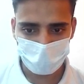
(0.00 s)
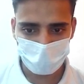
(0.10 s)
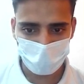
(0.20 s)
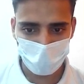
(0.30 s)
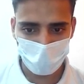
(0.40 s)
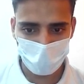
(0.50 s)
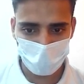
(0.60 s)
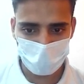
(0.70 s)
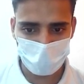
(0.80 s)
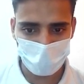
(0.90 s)

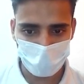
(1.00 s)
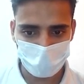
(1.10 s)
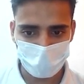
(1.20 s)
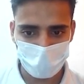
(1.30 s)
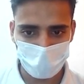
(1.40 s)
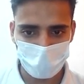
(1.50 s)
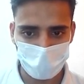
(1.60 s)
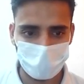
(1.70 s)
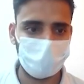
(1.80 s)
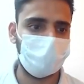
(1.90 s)
Almost done.
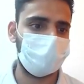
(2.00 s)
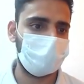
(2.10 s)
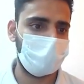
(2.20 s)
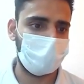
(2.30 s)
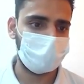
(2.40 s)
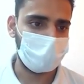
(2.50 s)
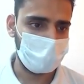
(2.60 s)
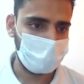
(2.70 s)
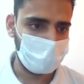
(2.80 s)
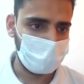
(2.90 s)
Yeah.
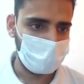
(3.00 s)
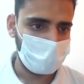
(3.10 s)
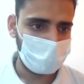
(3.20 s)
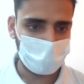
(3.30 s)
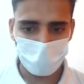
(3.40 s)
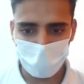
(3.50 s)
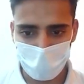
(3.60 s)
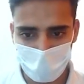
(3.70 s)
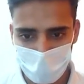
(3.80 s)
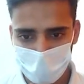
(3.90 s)
Now we are
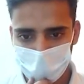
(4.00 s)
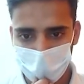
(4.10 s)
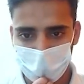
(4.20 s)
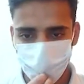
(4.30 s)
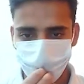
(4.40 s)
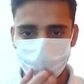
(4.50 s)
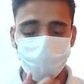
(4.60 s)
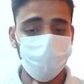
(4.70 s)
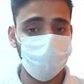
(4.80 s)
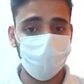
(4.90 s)
here on the board. This
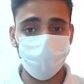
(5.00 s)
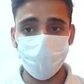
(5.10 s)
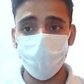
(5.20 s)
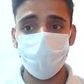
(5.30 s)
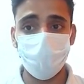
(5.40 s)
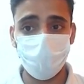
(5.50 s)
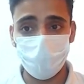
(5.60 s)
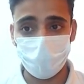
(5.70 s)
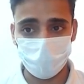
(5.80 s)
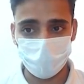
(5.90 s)
is the two given
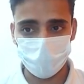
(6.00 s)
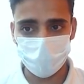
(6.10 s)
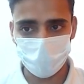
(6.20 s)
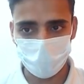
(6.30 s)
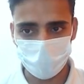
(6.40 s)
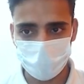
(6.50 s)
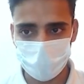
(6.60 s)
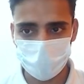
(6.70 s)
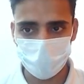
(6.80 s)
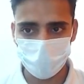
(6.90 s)
linked list. Just suppose this
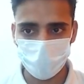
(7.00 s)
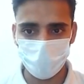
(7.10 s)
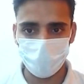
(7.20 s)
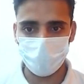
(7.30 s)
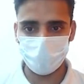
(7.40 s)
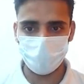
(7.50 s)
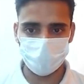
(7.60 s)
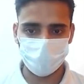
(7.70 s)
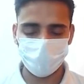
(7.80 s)
is the two given linked list.